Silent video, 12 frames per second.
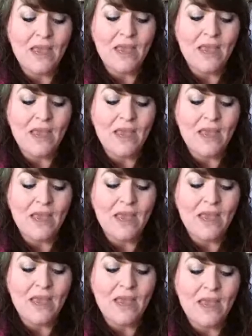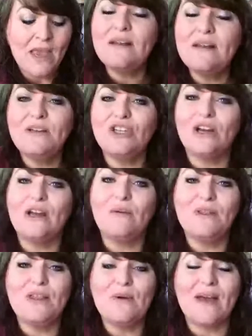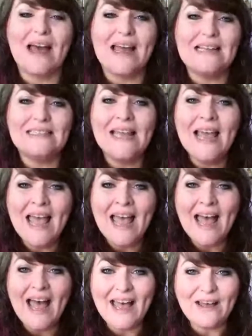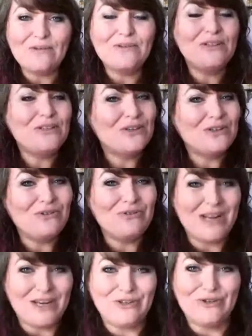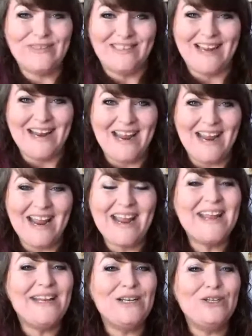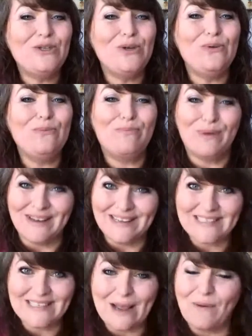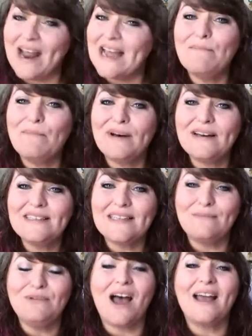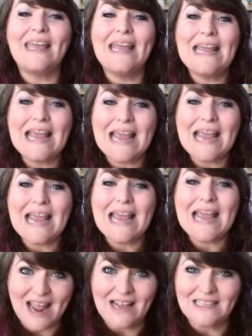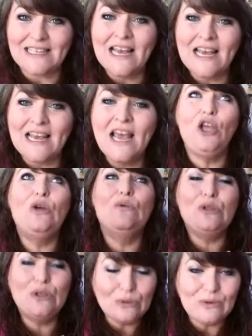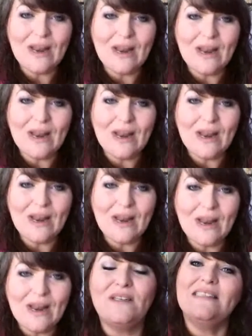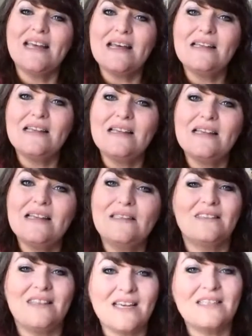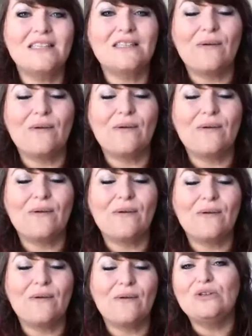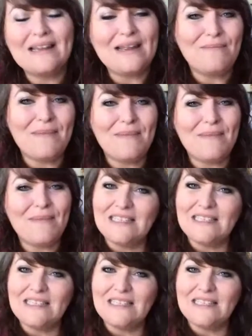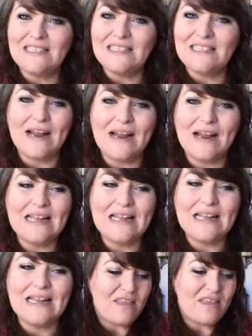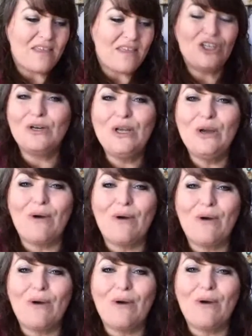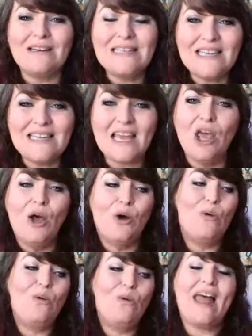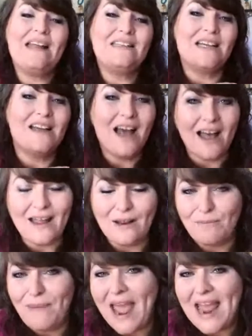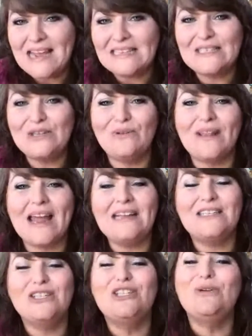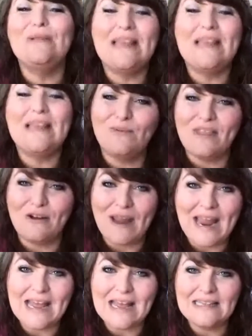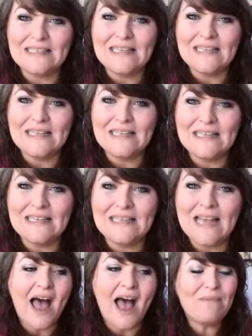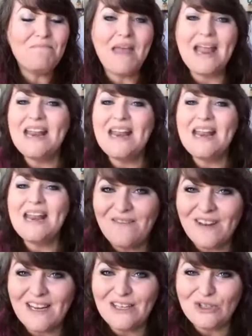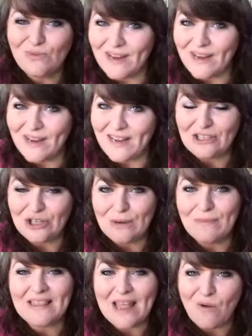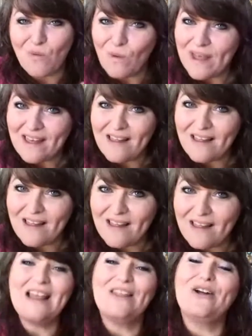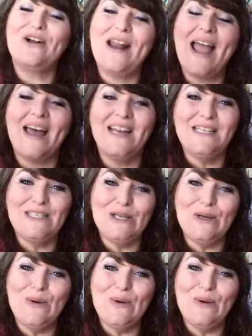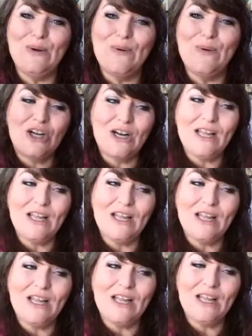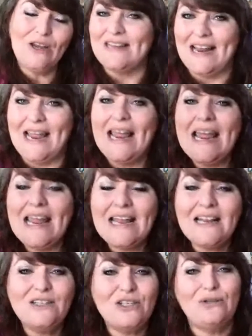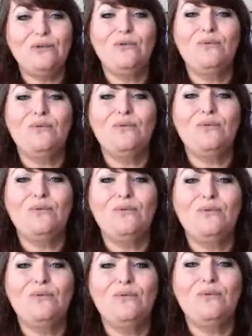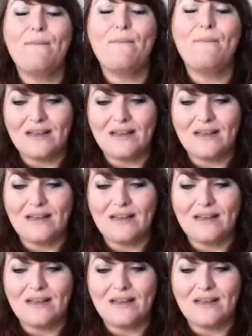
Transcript: I come back, I'm going to be sharing with you guys how to turn your nature study into books. And when I say books, I'm talking keepsakes. You do not want to miss this because this is going to really make a difference with children who are artistic, who like to cut and paste, who like to do things with their hands, and may not even enjoy nature, but they will when they learn how to do turning your nature study into books.